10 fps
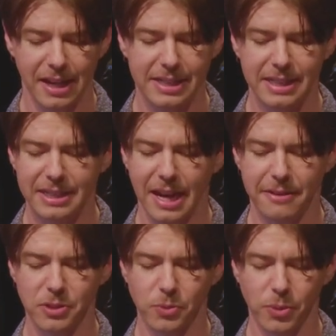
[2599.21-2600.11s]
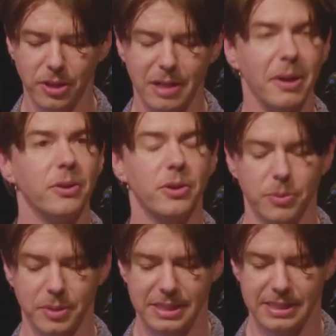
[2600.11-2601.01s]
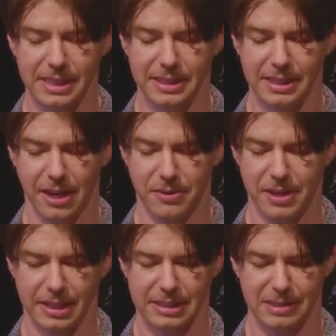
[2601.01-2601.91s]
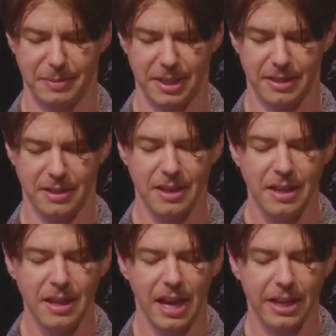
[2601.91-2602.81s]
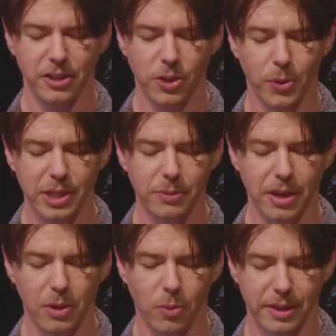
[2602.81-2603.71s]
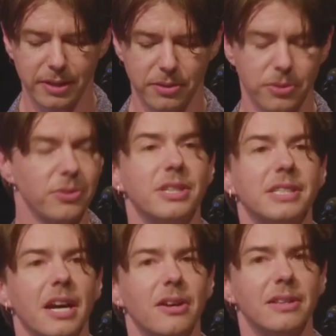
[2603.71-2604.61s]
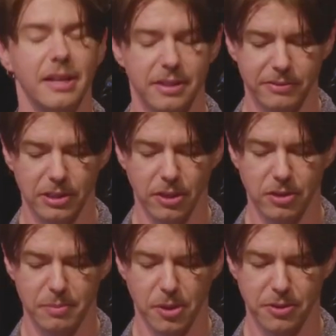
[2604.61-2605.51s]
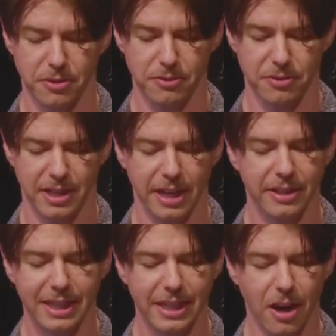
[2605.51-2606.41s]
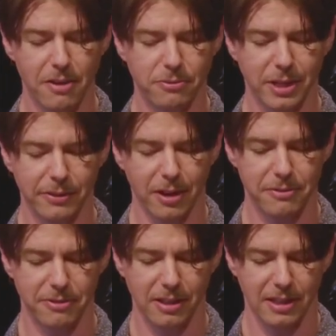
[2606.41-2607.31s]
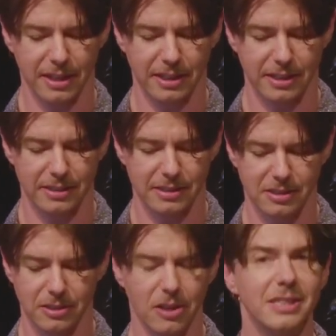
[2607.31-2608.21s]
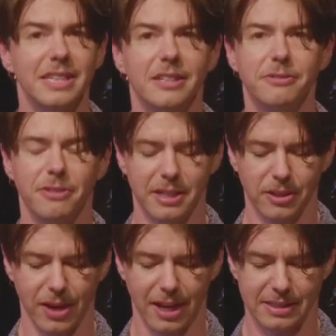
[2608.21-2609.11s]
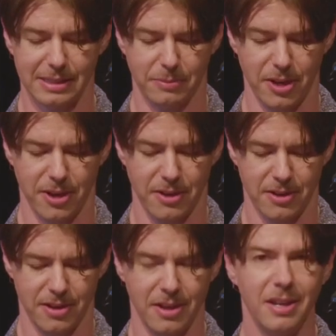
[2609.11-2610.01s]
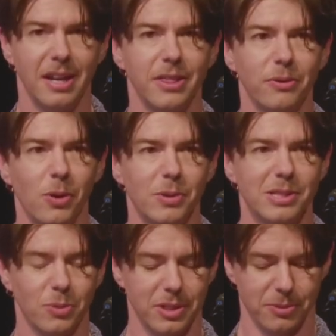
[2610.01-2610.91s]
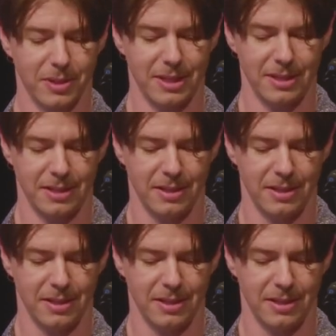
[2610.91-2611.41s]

I didn't have to worry about who would sit down next to me. I could go anywhere I wanted through the entire length of the locomotive, and I could get off whenever I felt like it, so long as I could find a crack somewhere, and there always was one.